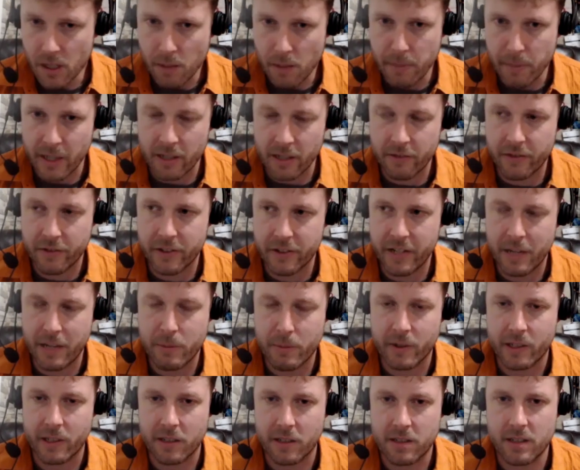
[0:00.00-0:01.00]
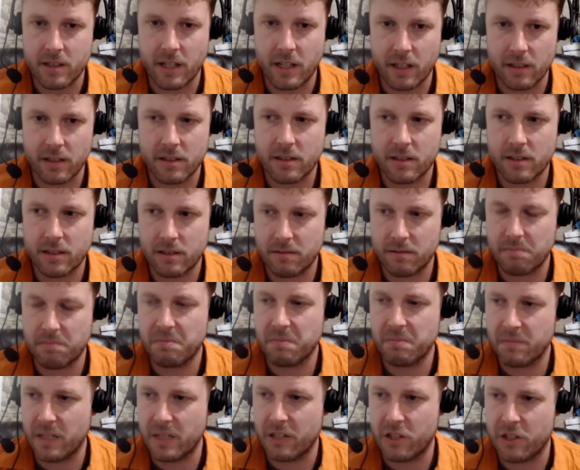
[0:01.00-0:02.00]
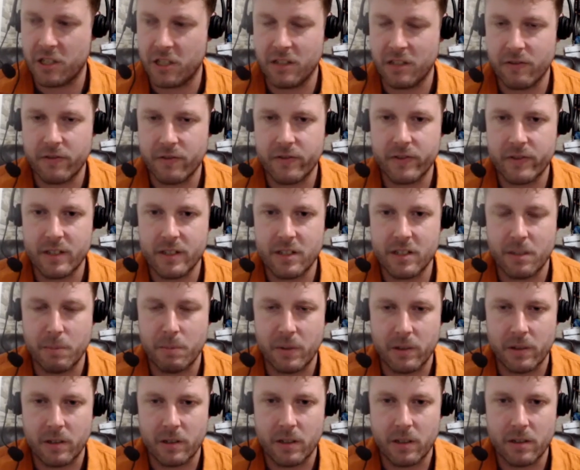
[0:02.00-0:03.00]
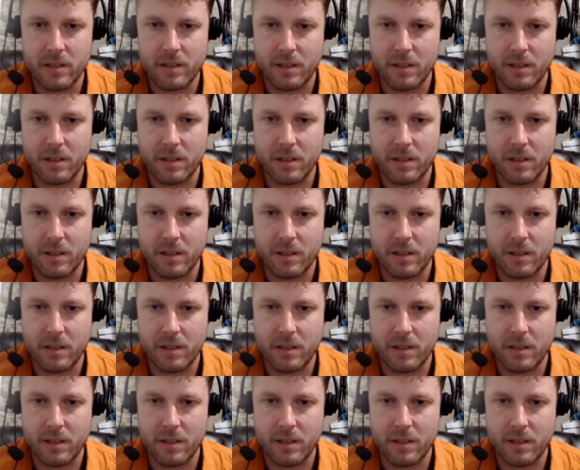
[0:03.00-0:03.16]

many of their neighboring states achieve similar